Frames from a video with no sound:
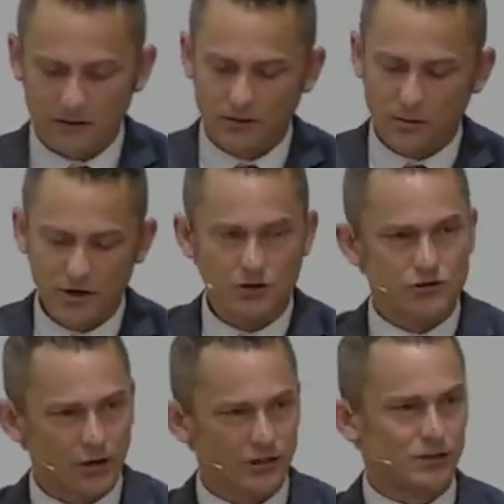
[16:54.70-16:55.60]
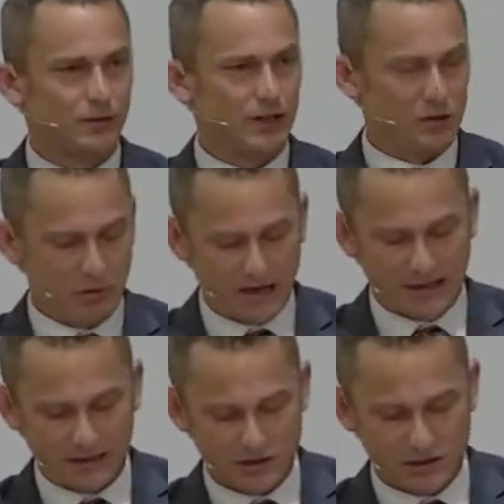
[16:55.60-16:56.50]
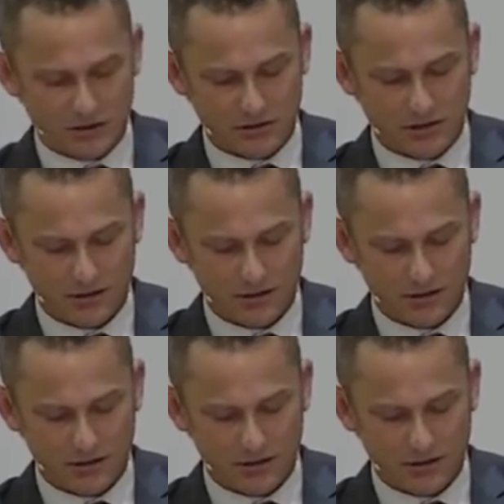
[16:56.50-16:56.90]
When you trustfully begin to